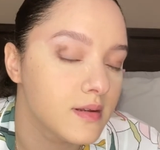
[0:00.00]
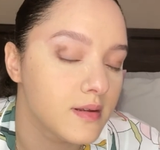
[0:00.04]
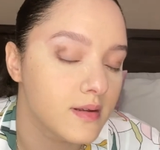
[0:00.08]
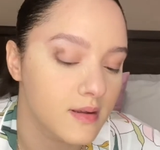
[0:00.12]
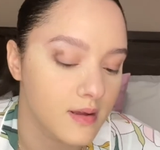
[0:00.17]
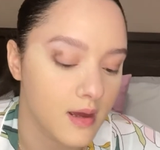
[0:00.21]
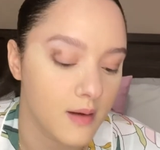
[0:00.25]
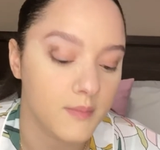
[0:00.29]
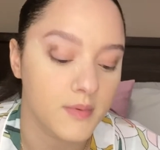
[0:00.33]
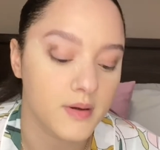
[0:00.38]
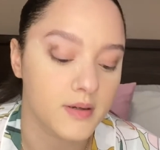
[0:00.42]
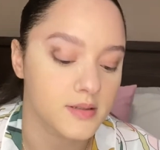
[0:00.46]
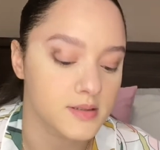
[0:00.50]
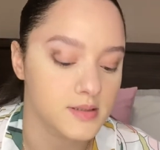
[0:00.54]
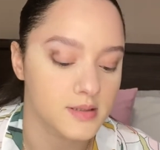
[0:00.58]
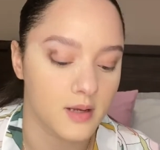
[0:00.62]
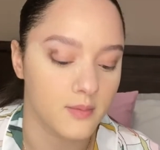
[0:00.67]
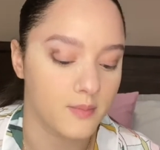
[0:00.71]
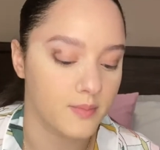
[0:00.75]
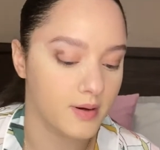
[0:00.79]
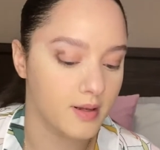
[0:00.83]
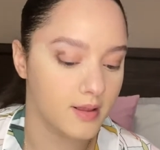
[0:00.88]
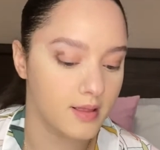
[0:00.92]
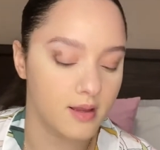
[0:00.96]
I'm gonna stop
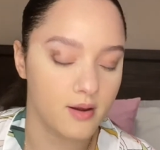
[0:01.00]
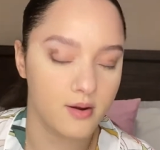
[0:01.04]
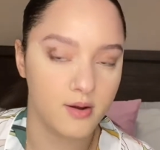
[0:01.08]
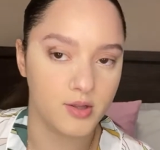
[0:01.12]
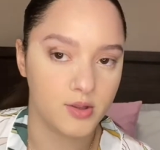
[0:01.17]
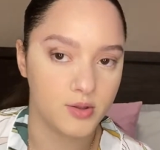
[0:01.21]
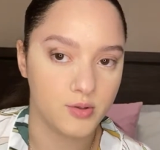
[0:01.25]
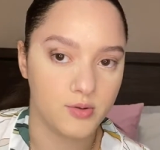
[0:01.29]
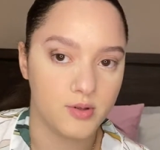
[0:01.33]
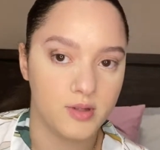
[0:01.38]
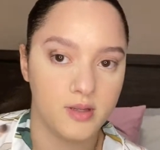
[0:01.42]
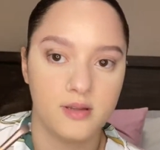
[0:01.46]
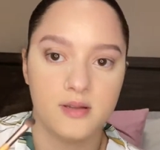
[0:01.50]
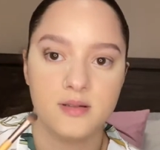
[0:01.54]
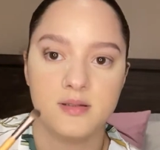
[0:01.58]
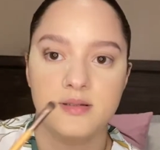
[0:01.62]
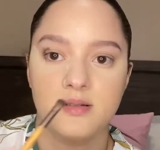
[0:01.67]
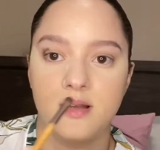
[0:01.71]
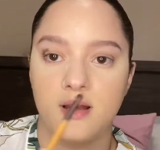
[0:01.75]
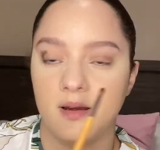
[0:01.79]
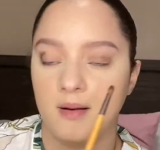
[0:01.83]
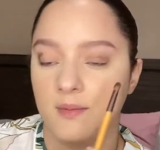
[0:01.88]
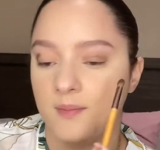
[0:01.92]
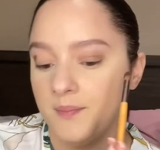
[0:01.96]
right there and do the other
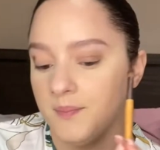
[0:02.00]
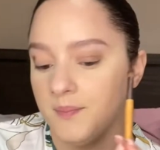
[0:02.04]
side.